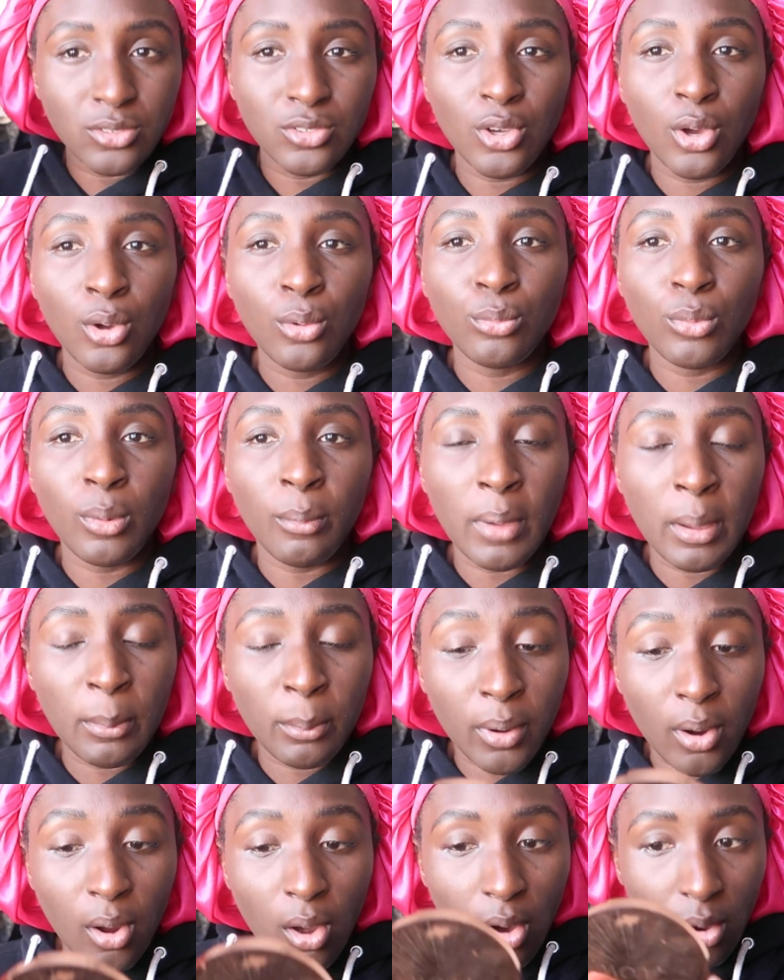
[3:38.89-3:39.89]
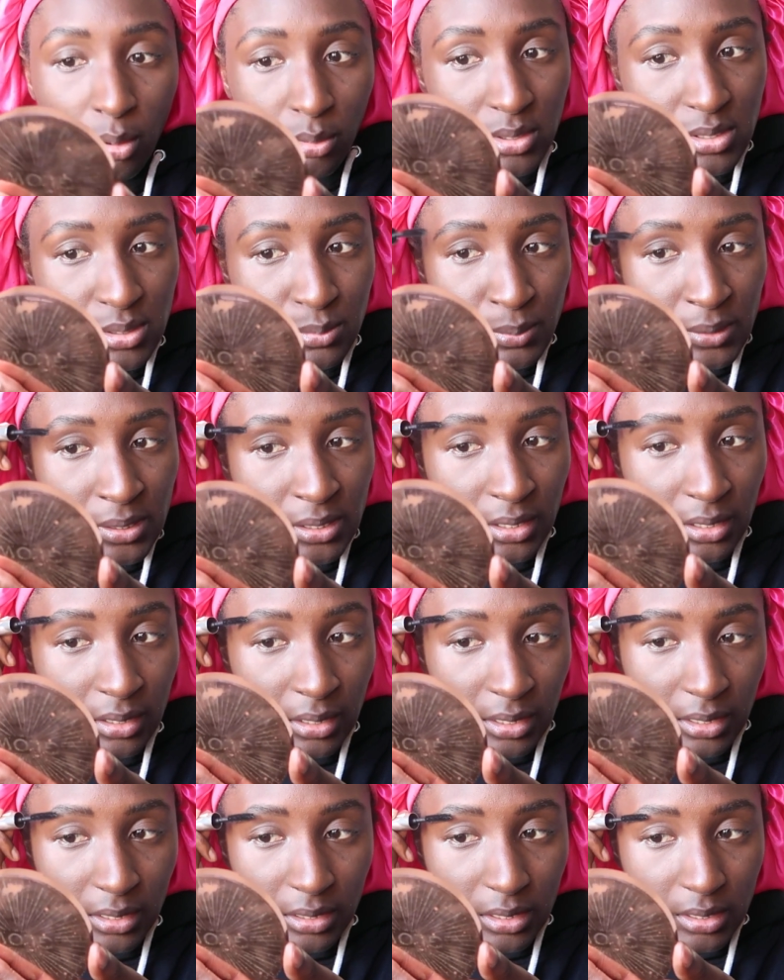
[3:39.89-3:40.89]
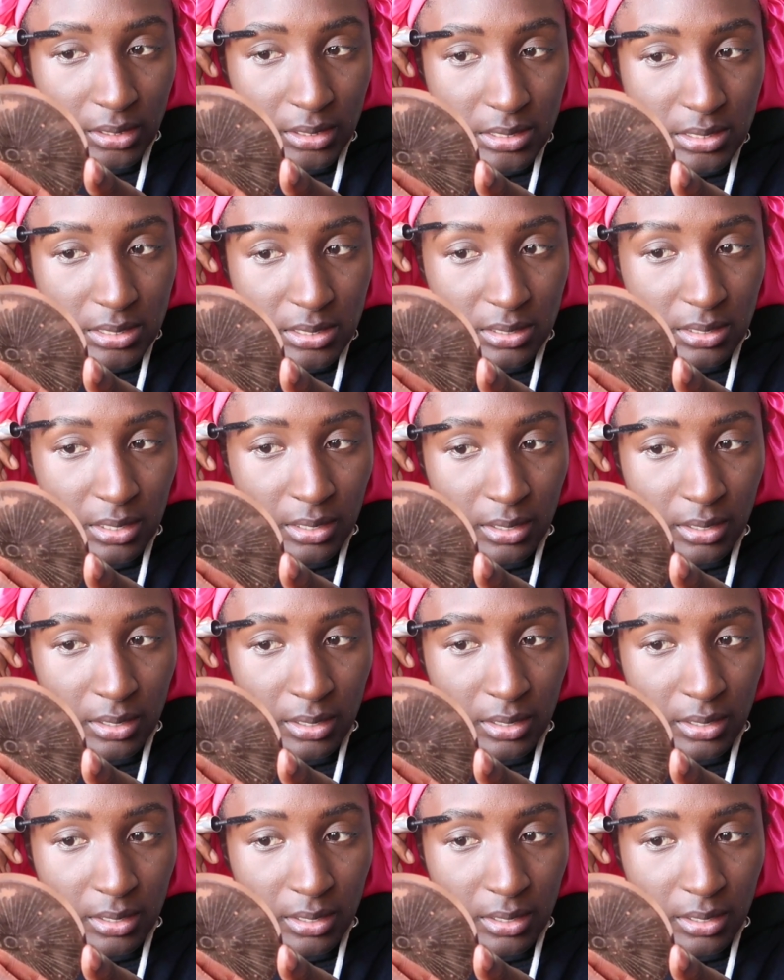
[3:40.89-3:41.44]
don't remember always being like this,